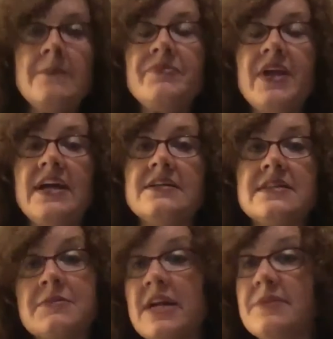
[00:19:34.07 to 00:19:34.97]
And
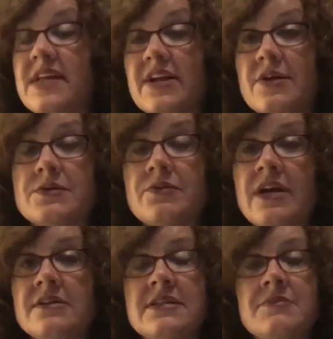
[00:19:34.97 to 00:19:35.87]
sometimes that goes
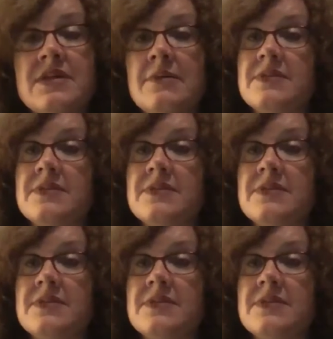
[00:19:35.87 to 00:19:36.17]
well, sometimes